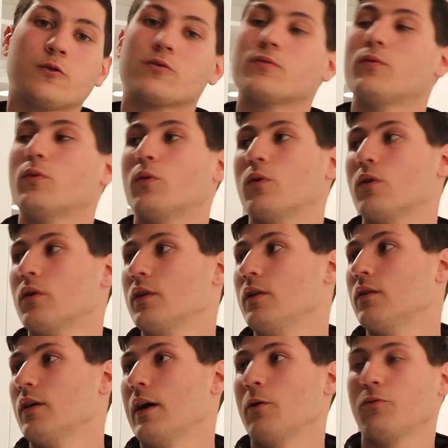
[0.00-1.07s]
for
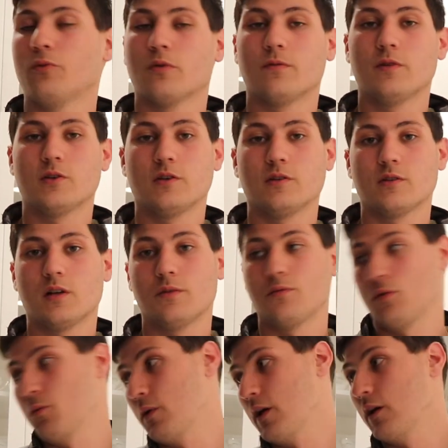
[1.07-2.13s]
either outdoor fishing stuff
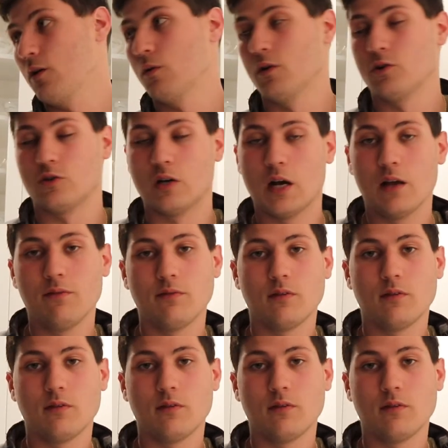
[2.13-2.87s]
or when I go on drives.